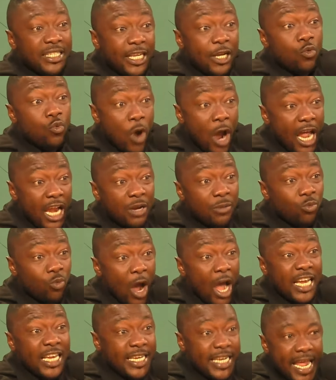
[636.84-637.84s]
we're in
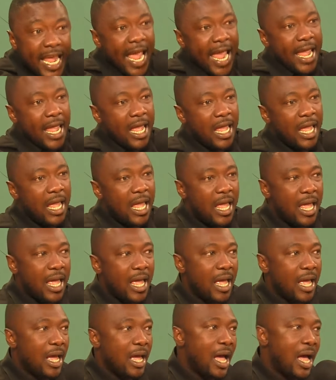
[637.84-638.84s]
the way.
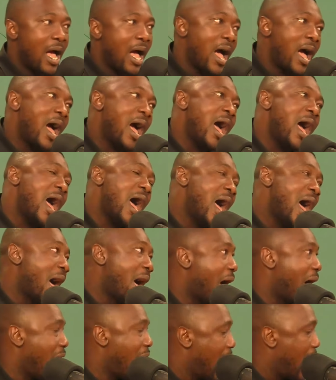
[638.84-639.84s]

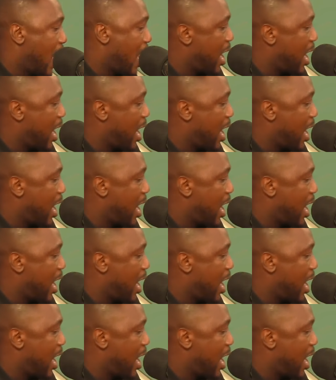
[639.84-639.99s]
Apeja